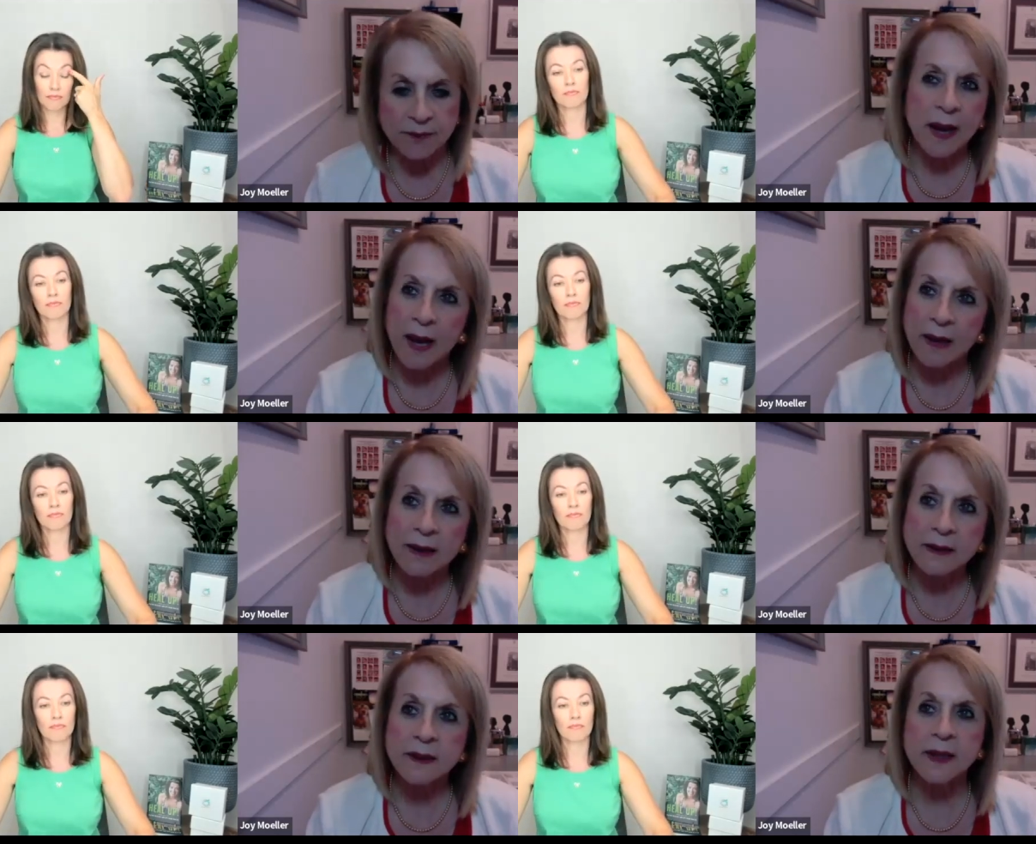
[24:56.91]
Speaker 1: Yeah,
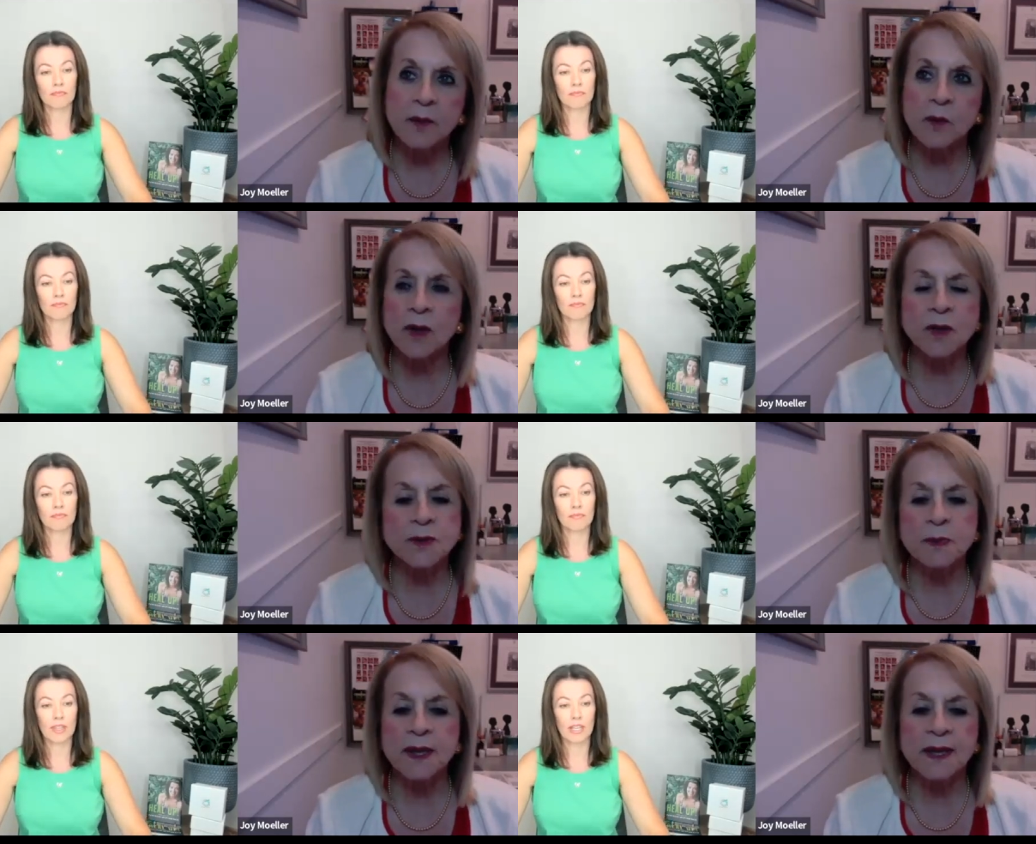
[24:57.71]
it, it works
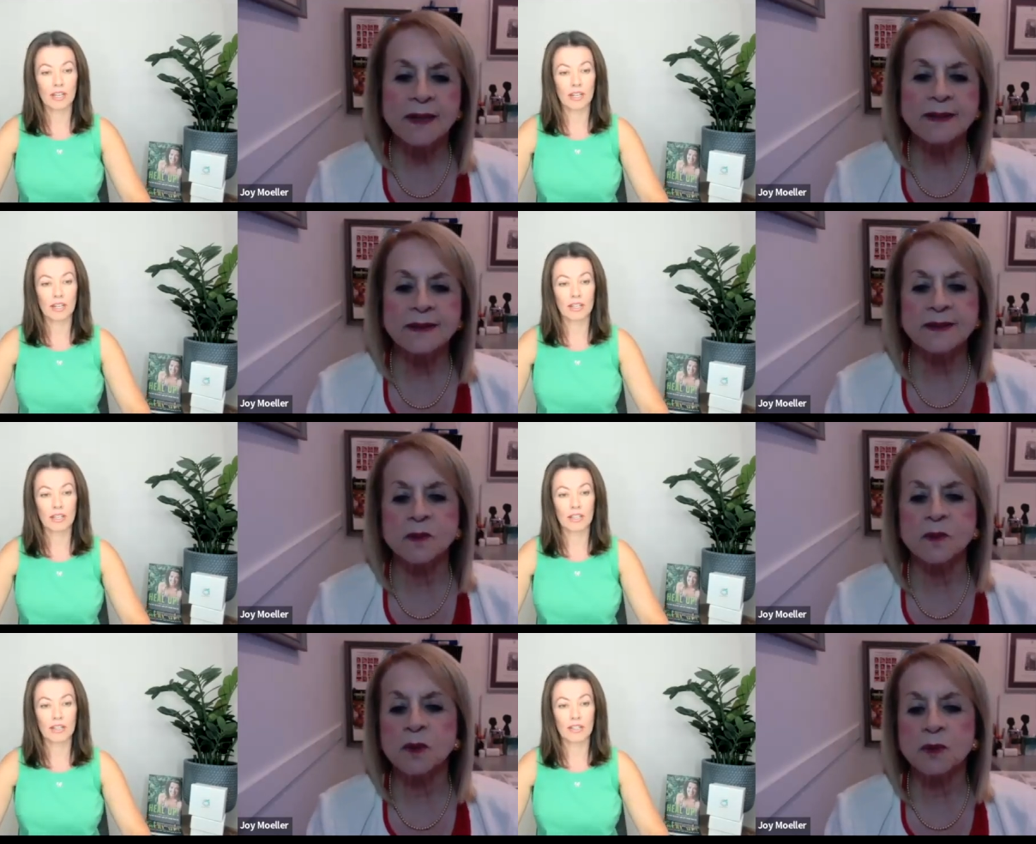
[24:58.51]
because
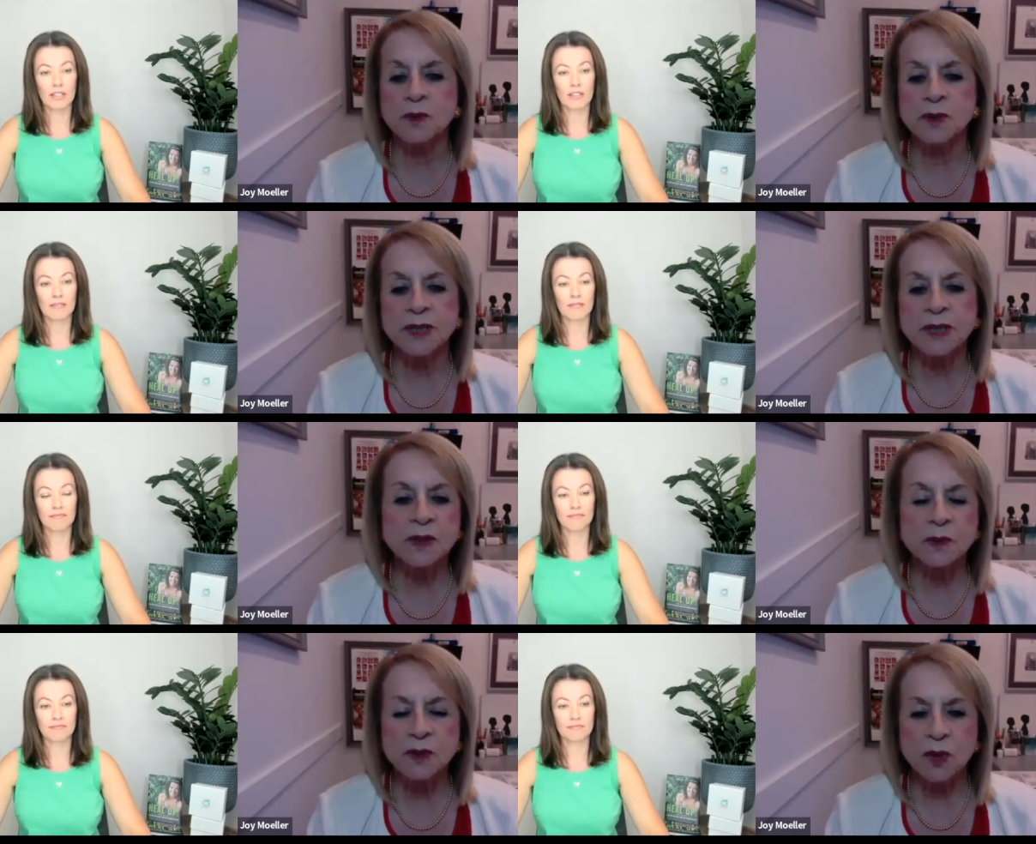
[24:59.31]
we're dealing with